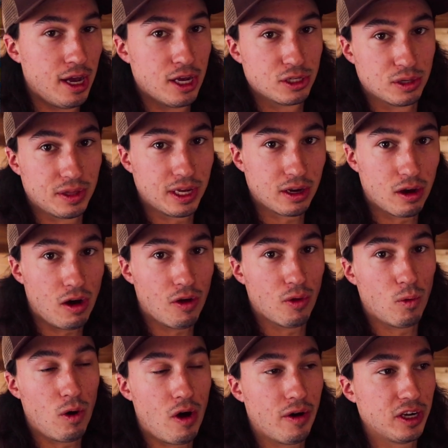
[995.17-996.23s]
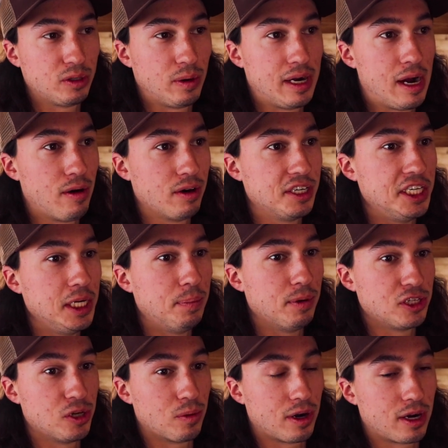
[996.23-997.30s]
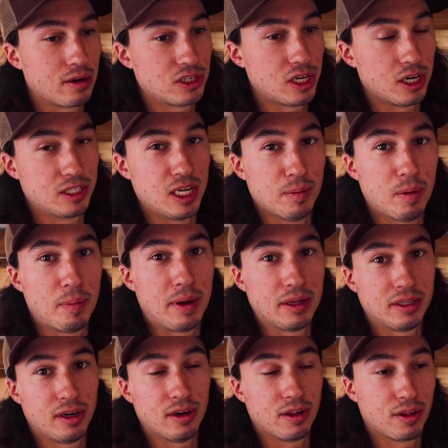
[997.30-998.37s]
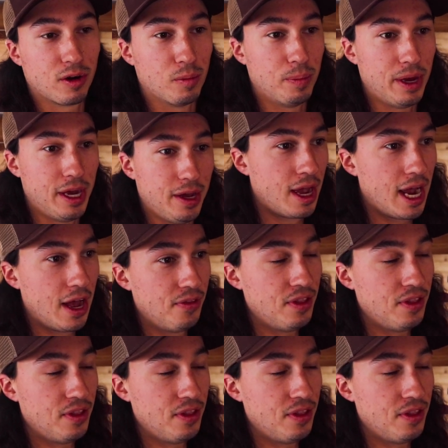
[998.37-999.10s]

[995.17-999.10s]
So I think all the walleyes right now are deeper. So we're gonna go set a tip up out there in a little bit. And